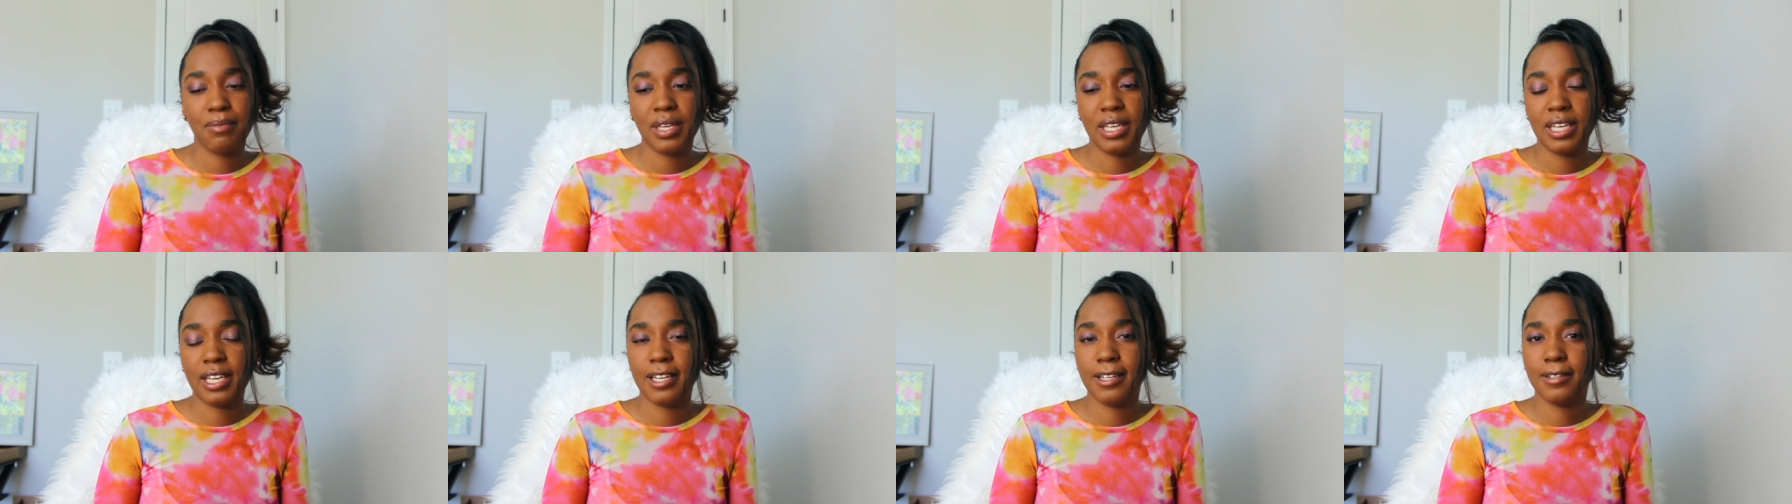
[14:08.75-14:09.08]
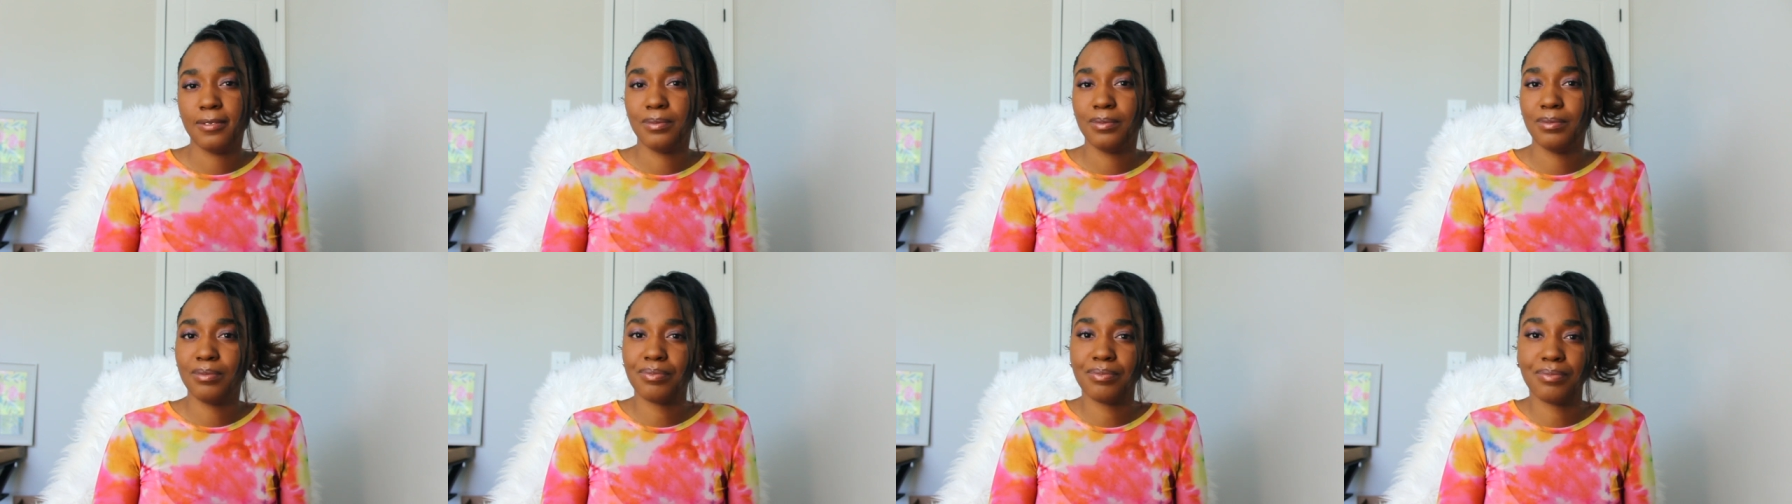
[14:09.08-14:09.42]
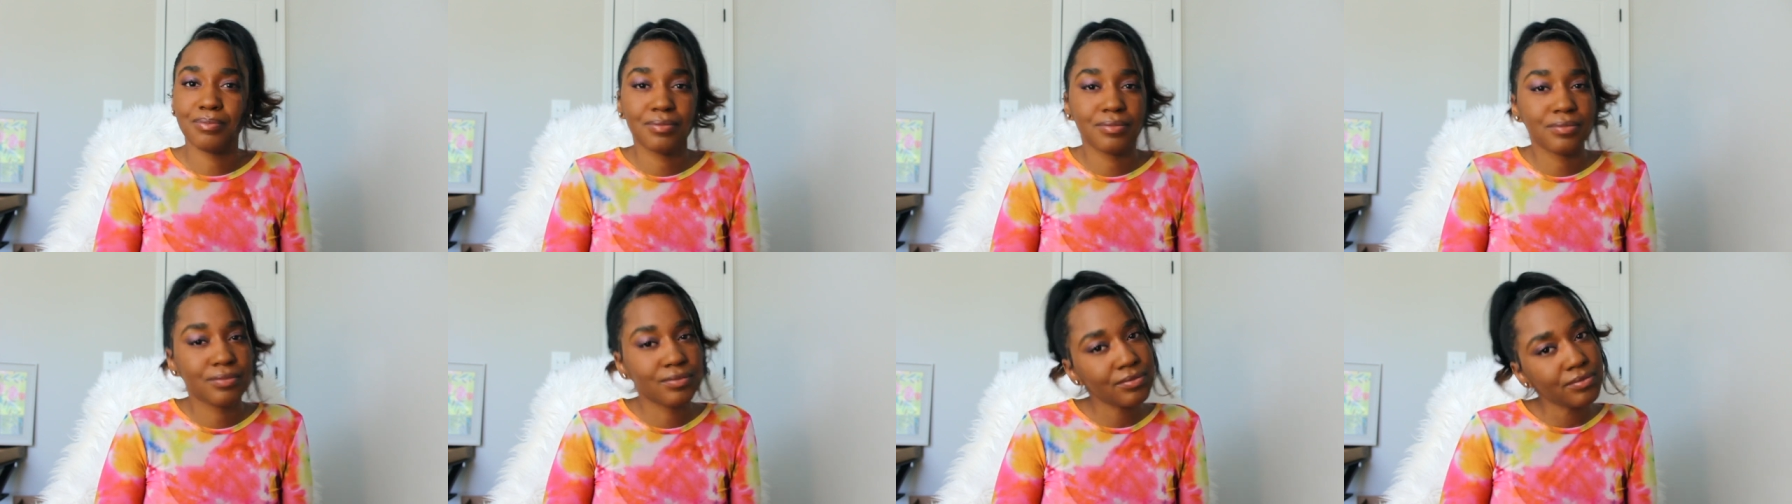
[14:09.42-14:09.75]
mean,
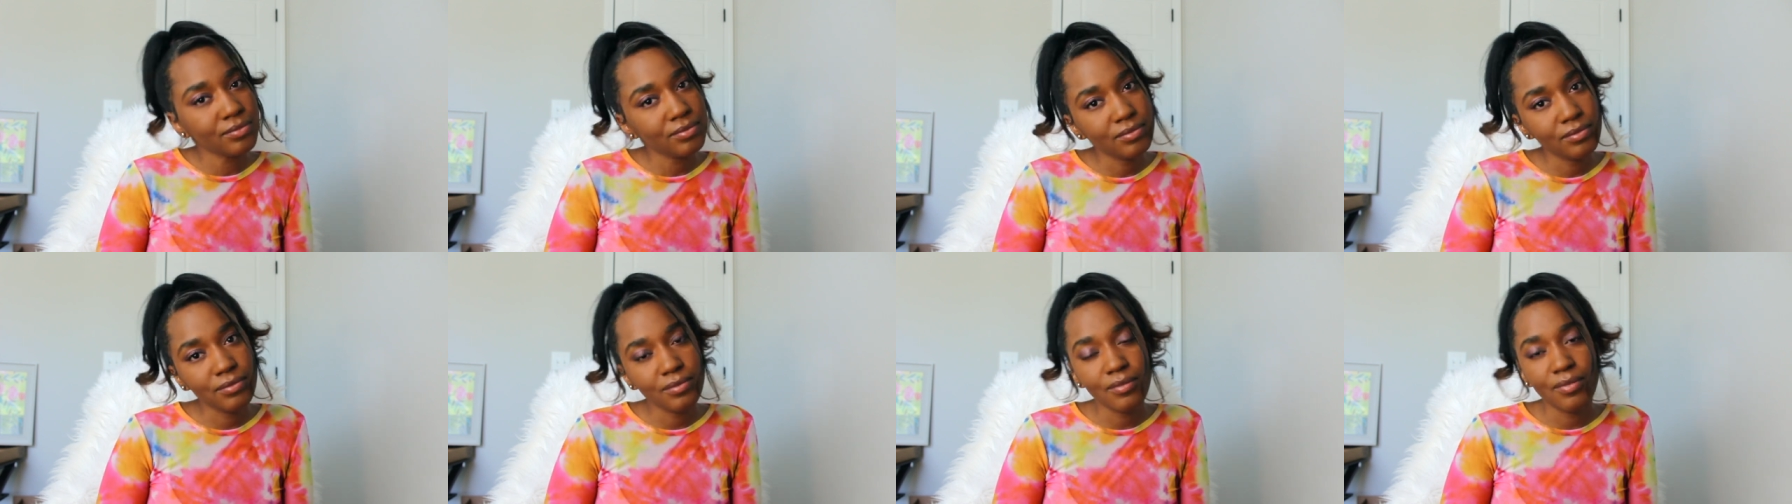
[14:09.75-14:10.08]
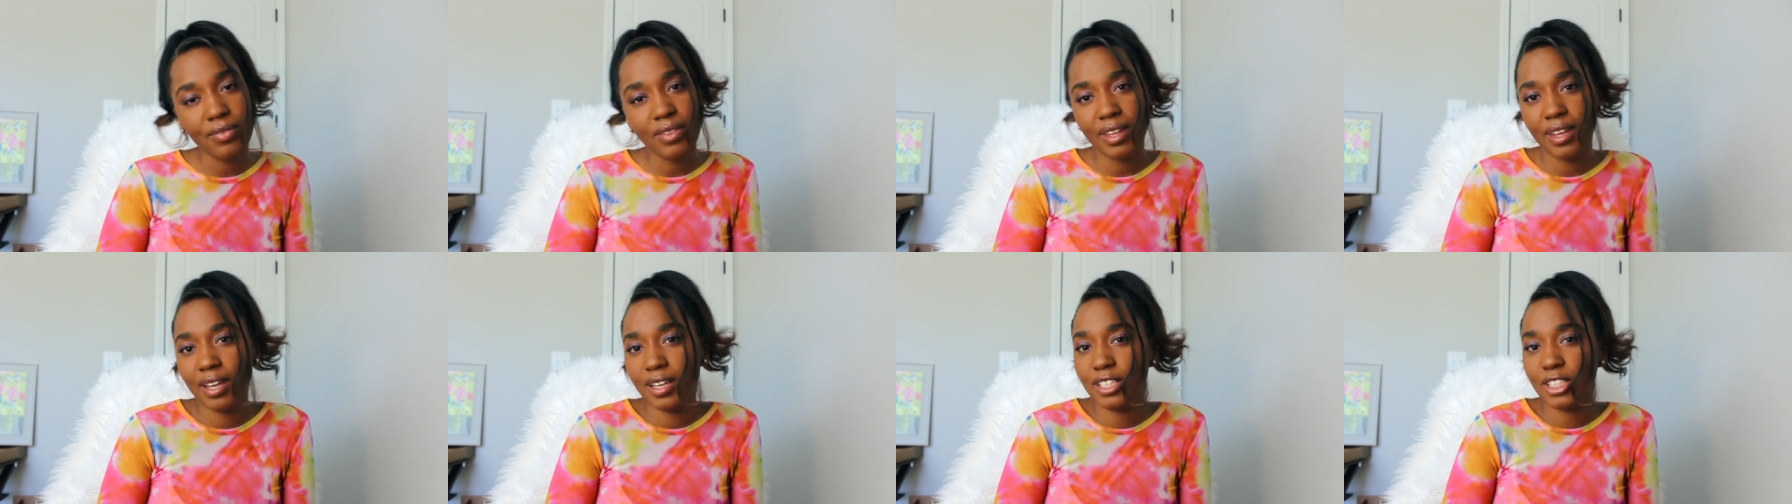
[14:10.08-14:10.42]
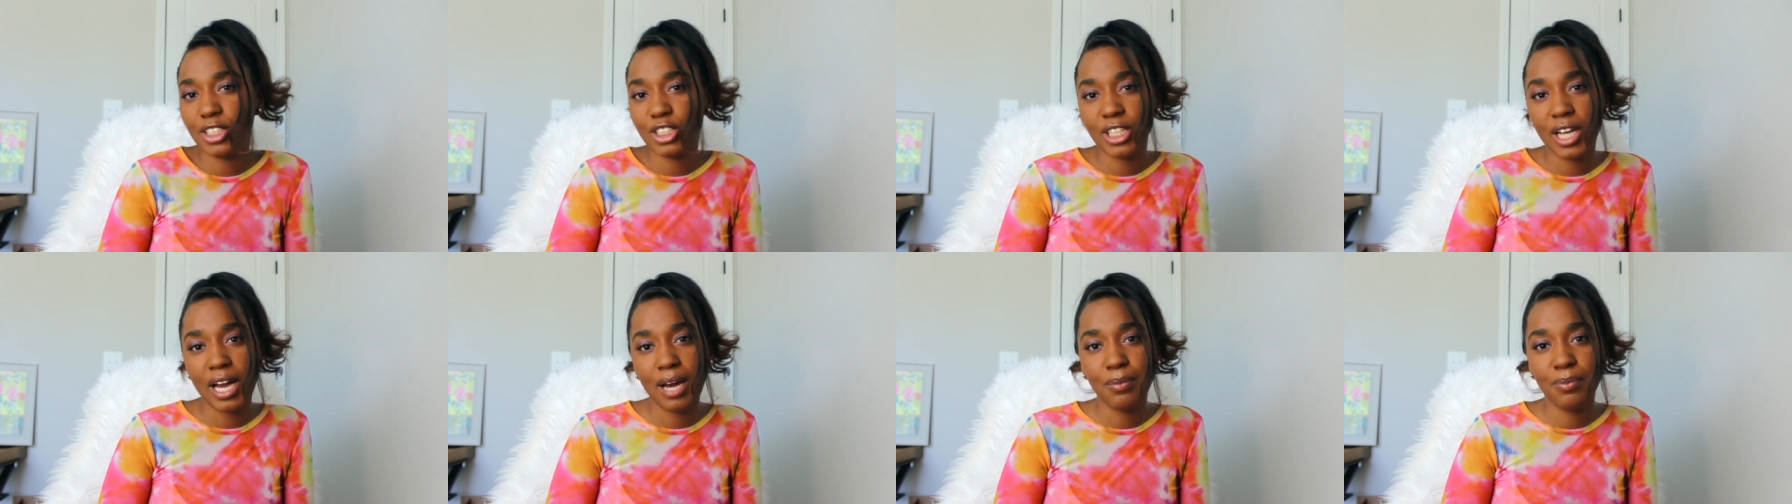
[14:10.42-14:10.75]

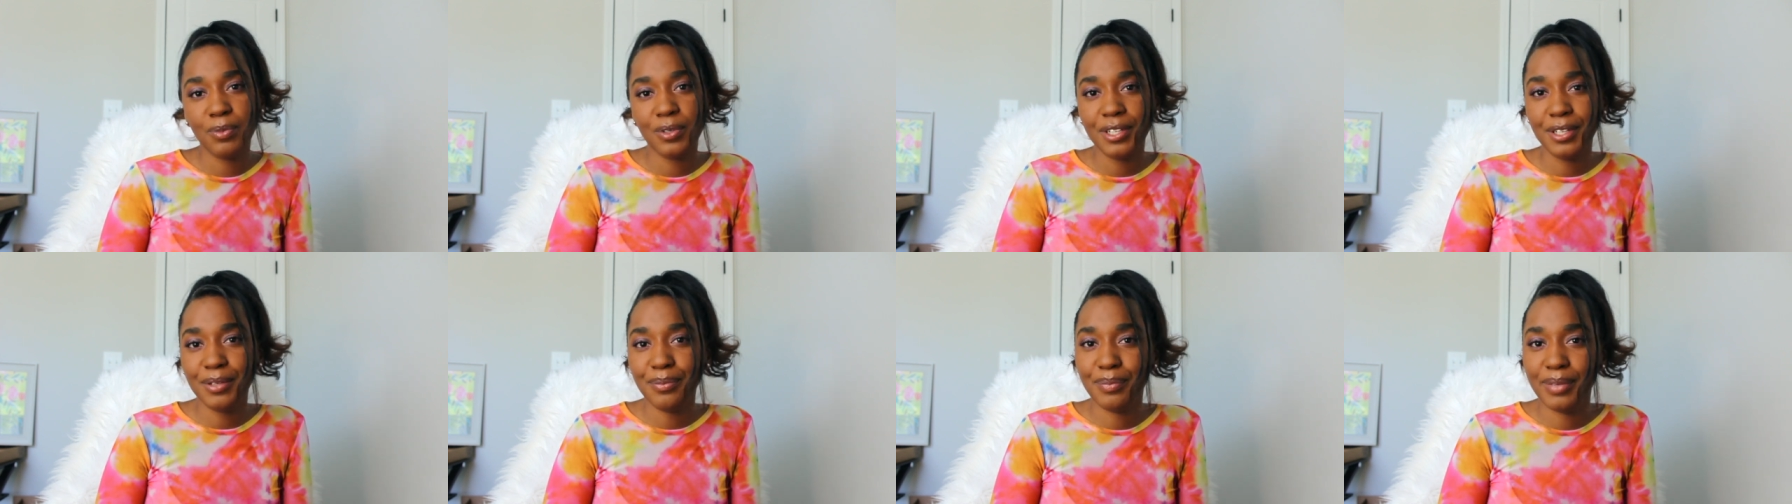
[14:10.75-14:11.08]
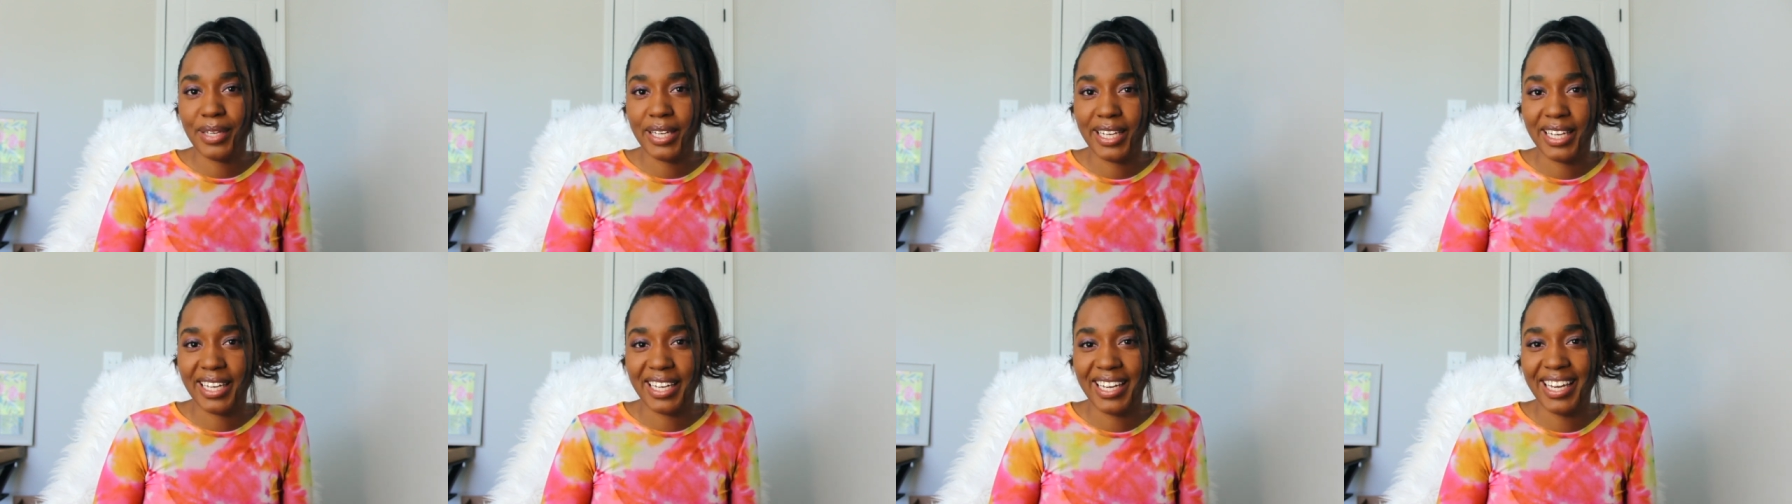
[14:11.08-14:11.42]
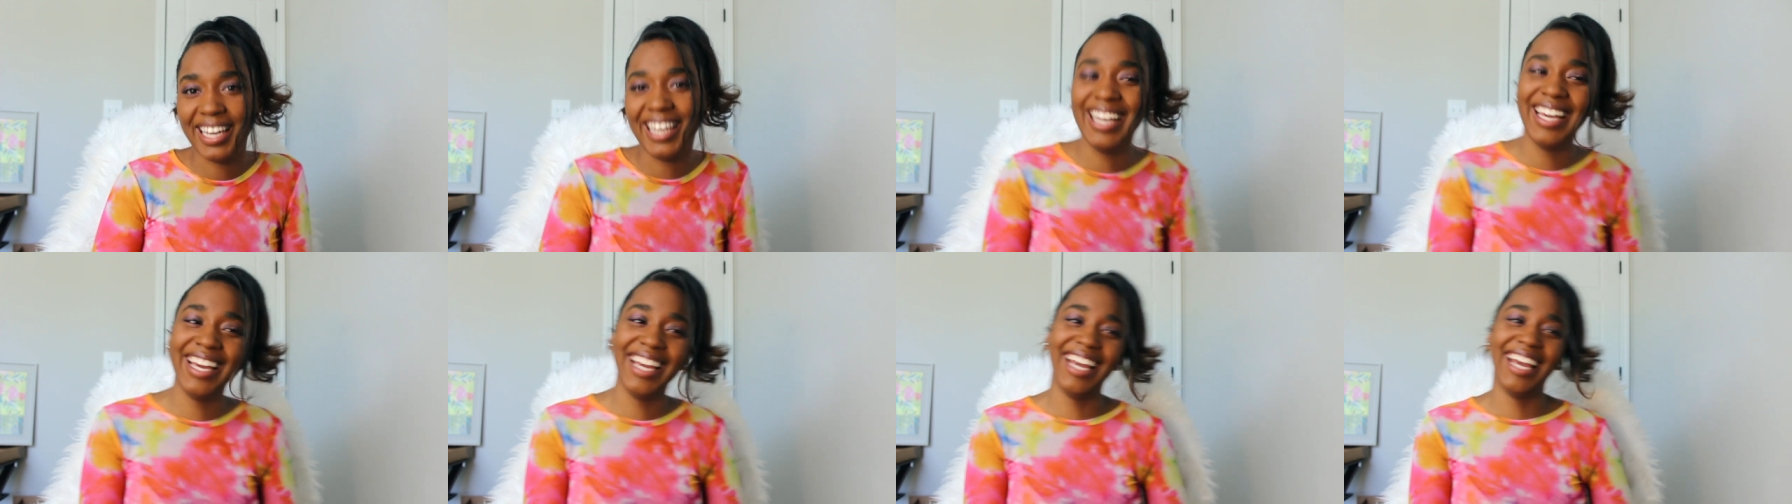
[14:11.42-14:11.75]
shop with
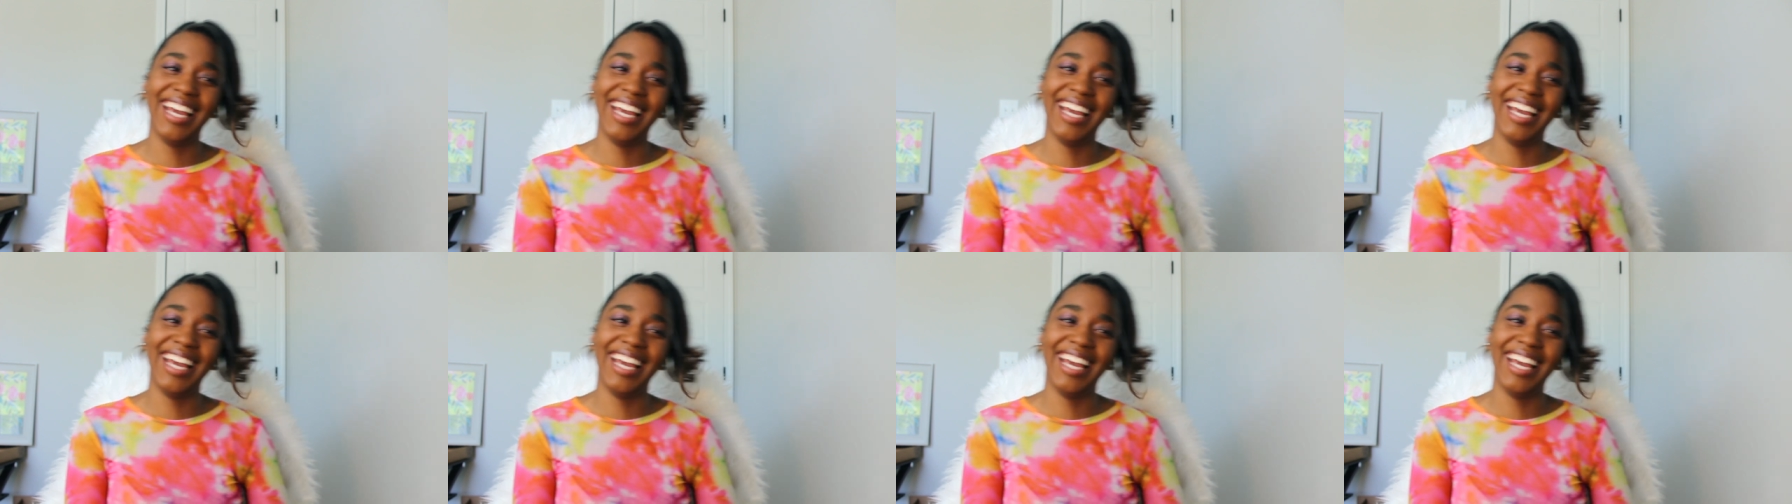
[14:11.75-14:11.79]
me